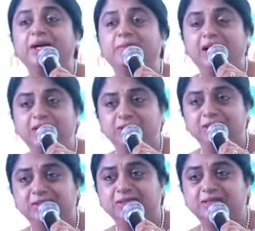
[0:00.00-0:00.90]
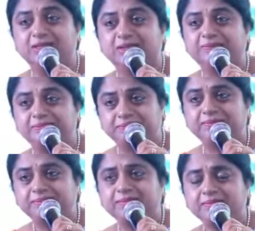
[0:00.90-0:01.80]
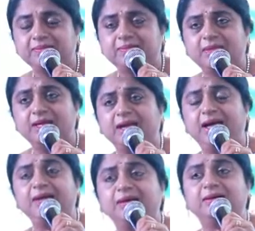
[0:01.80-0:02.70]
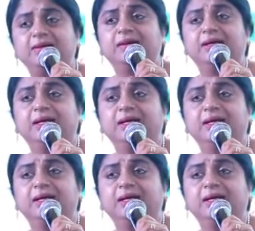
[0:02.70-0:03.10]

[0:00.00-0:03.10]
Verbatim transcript: margins and uh,